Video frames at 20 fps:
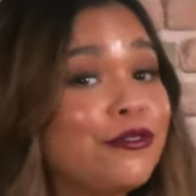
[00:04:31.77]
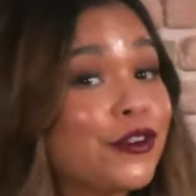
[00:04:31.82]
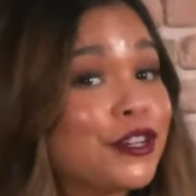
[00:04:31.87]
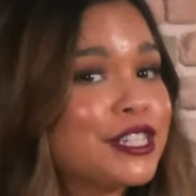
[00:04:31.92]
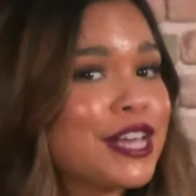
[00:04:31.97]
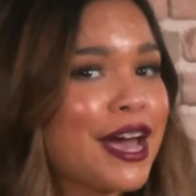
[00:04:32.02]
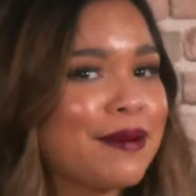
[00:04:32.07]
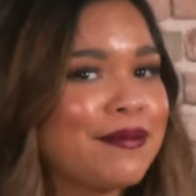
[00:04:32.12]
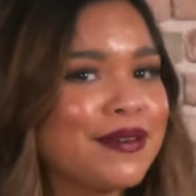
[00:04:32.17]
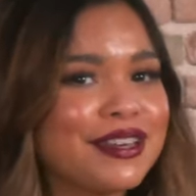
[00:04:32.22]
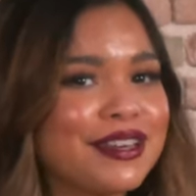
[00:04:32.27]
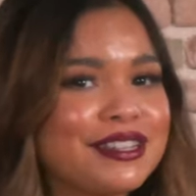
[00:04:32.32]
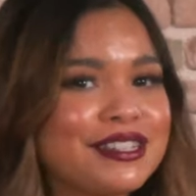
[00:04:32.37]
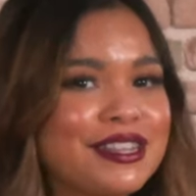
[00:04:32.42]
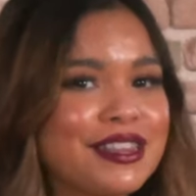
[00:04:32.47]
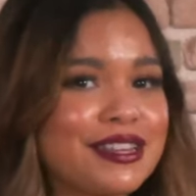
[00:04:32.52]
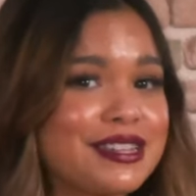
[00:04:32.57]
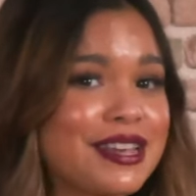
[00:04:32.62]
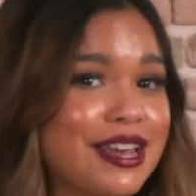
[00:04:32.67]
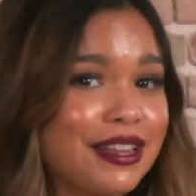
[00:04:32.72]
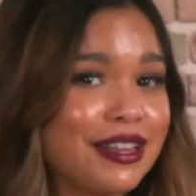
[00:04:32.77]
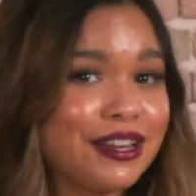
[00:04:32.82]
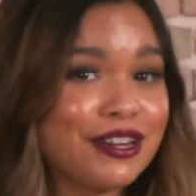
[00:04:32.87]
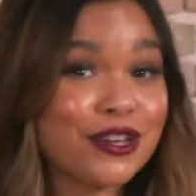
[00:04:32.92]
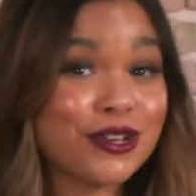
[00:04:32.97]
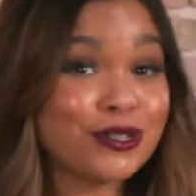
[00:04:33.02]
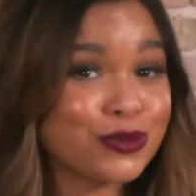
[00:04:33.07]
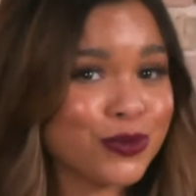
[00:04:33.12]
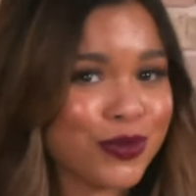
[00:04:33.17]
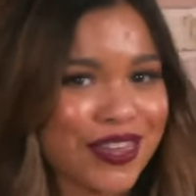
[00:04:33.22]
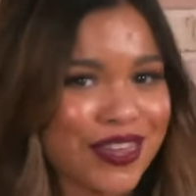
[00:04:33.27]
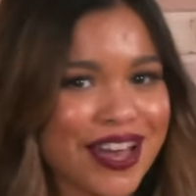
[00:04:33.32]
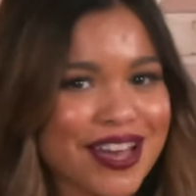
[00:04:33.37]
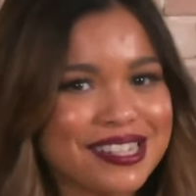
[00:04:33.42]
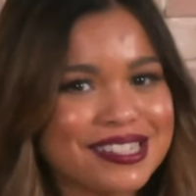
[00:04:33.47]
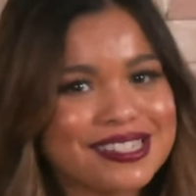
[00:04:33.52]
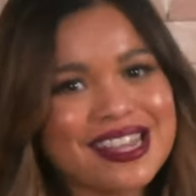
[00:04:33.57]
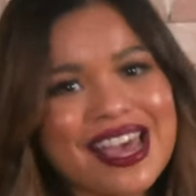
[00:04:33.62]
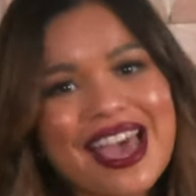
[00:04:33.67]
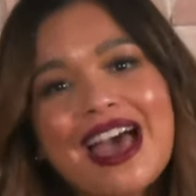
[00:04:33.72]
for tapping into the daily news with
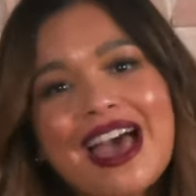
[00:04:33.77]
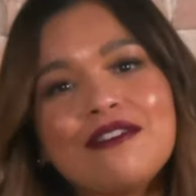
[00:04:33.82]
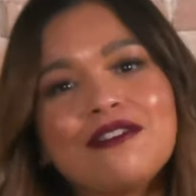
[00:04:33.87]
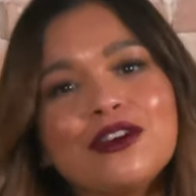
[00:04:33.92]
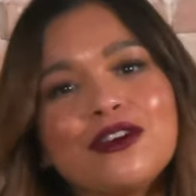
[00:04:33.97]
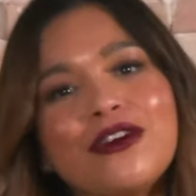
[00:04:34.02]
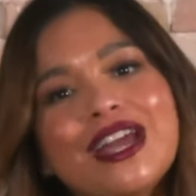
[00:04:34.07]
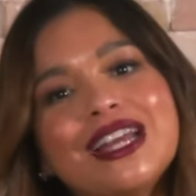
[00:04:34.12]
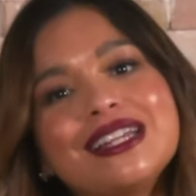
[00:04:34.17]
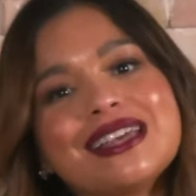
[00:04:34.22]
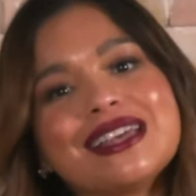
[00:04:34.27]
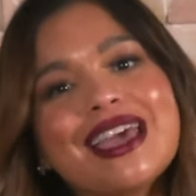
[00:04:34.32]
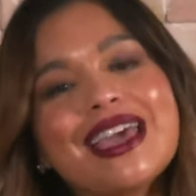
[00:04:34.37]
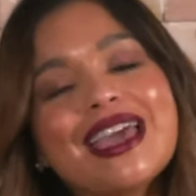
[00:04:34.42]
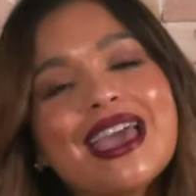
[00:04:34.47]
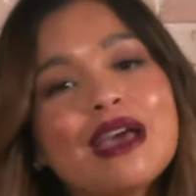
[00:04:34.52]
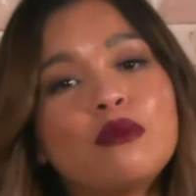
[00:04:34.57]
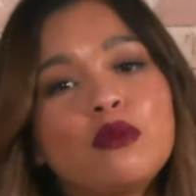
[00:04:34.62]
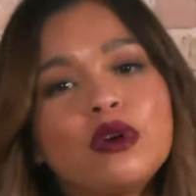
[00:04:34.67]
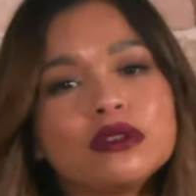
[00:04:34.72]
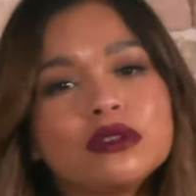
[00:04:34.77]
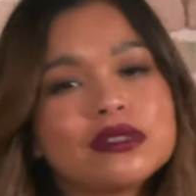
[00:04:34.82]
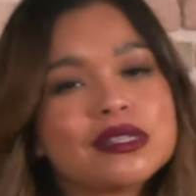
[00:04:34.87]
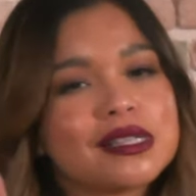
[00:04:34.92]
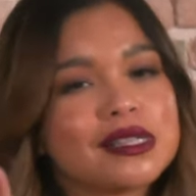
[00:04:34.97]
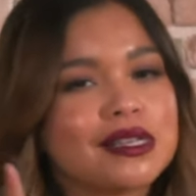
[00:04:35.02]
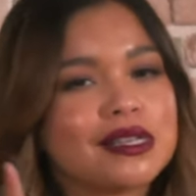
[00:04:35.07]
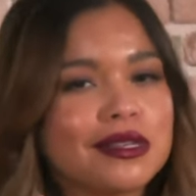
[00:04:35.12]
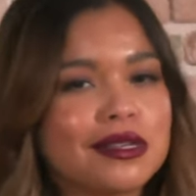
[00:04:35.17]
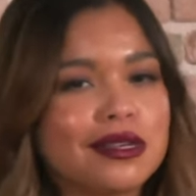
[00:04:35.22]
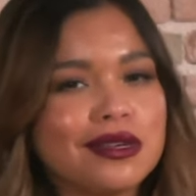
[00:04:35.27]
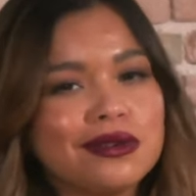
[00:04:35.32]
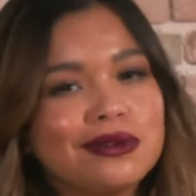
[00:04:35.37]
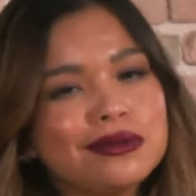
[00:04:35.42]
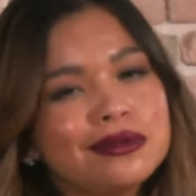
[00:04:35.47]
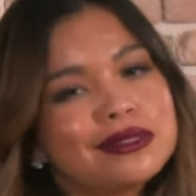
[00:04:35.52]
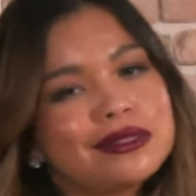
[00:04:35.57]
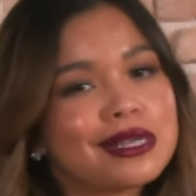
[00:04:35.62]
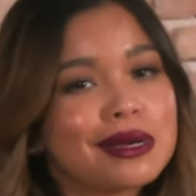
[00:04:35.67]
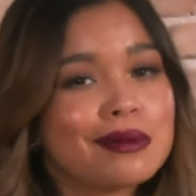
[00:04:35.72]
us. Have a great day, and we'll see you
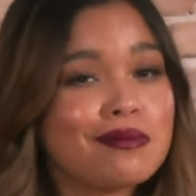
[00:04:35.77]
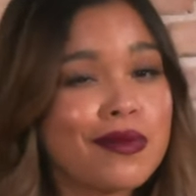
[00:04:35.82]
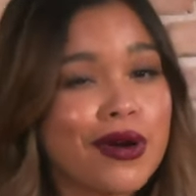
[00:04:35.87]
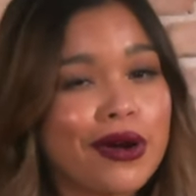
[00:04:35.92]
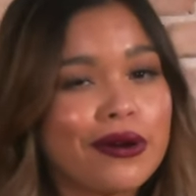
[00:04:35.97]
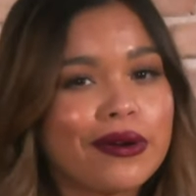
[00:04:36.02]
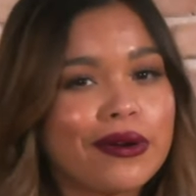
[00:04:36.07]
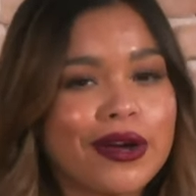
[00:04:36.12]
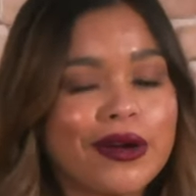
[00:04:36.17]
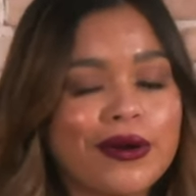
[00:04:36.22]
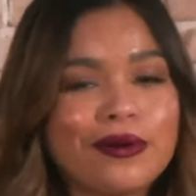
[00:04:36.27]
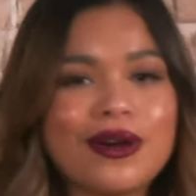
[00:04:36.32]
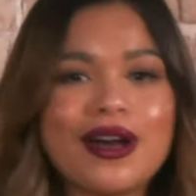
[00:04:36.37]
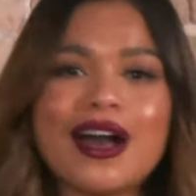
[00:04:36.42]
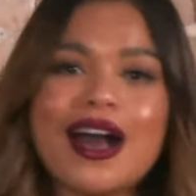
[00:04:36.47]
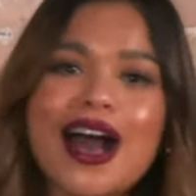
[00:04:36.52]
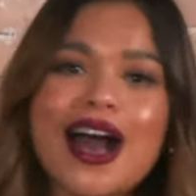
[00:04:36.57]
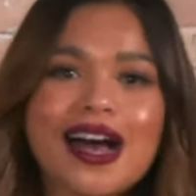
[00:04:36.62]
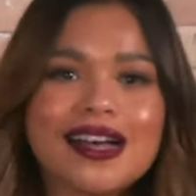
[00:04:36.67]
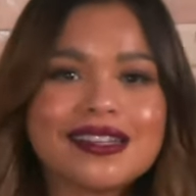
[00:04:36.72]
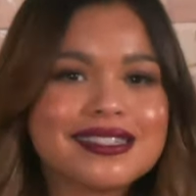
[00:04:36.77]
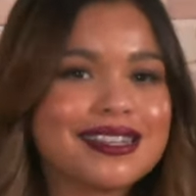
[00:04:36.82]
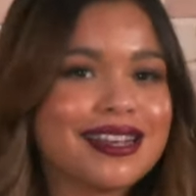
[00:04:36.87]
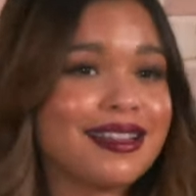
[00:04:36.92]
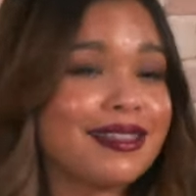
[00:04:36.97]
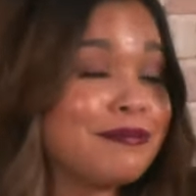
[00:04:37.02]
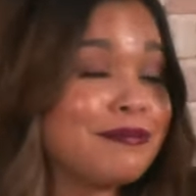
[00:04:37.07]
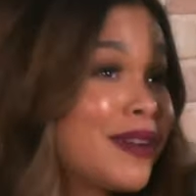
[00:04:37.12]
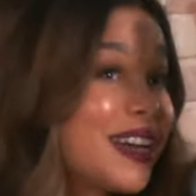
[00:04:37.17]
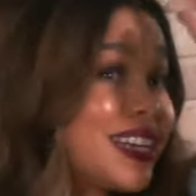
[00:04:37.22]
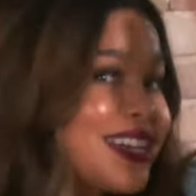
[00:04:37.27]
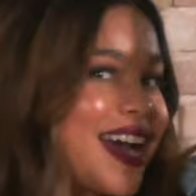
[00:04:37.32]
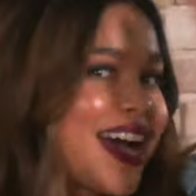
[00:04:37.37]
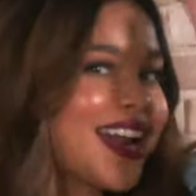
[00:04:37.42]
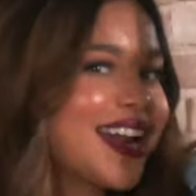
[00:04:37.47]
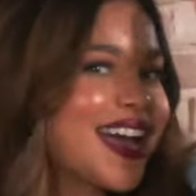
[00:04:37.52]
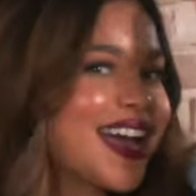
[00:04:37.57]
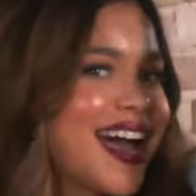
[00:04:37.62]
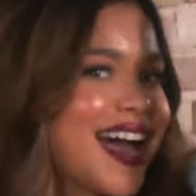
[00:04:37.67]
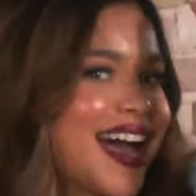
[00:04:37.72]
tomorrow. Hasta mañana.